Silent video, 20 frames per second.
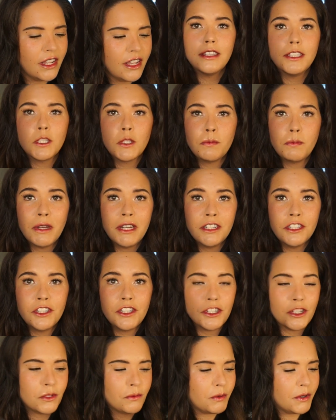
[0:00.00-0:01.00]
The
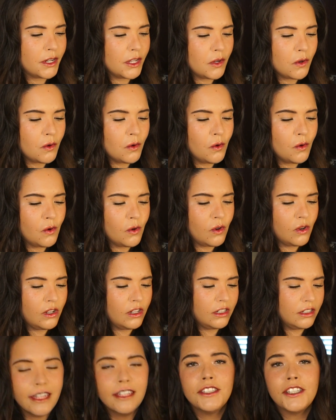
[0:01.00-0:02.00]
sponge is pretty
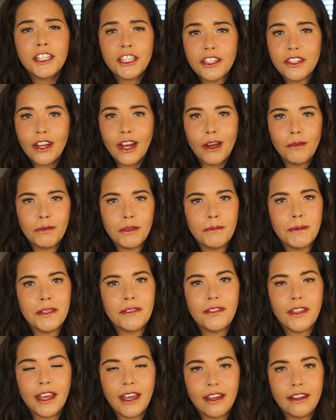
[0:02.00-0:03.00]
cool. And just to
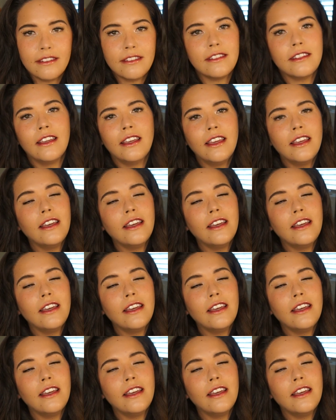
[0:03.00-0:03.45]
complement that,